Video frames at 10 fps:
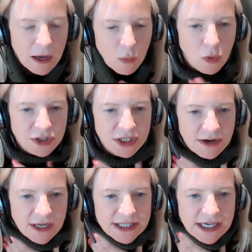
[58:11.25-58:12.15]
What are
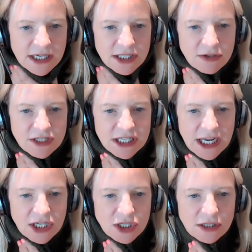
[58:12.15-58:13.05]
tenant
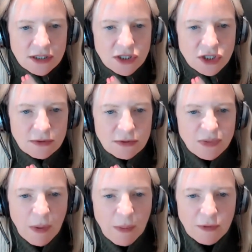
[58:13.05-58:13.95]
associations doing to
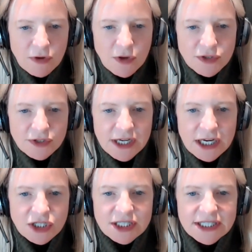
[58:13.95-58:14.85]
promote the
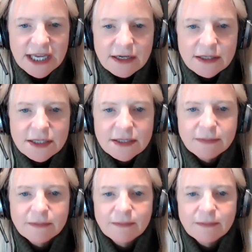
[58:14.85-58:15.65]
consultation to tenants?